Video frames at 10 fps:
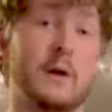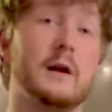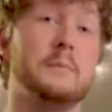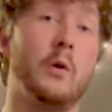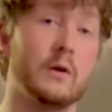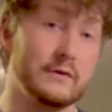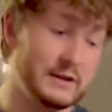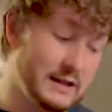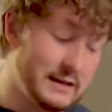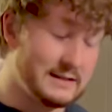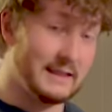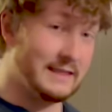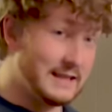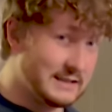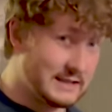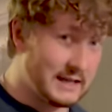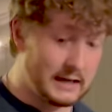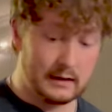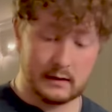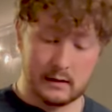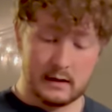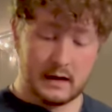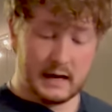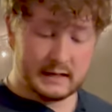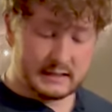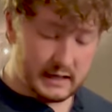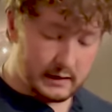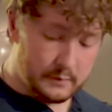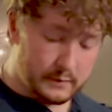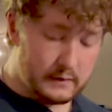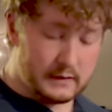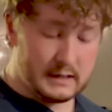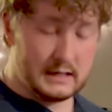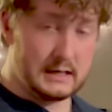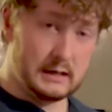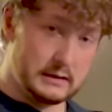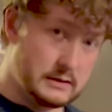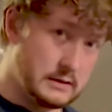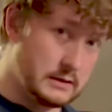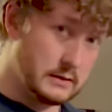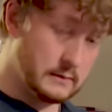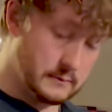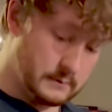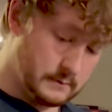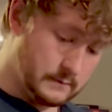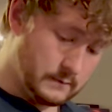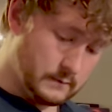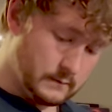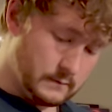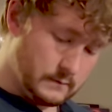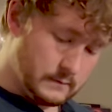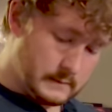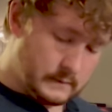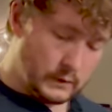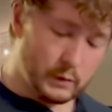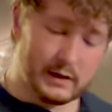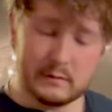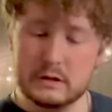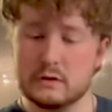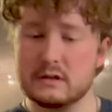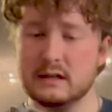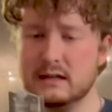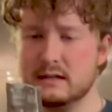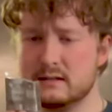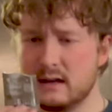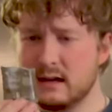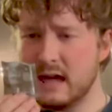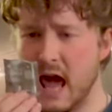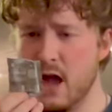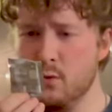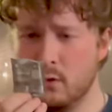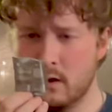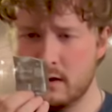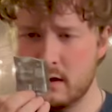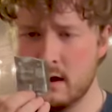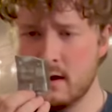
I pour everything into this thing, I set up the yeast. What I'm using is K1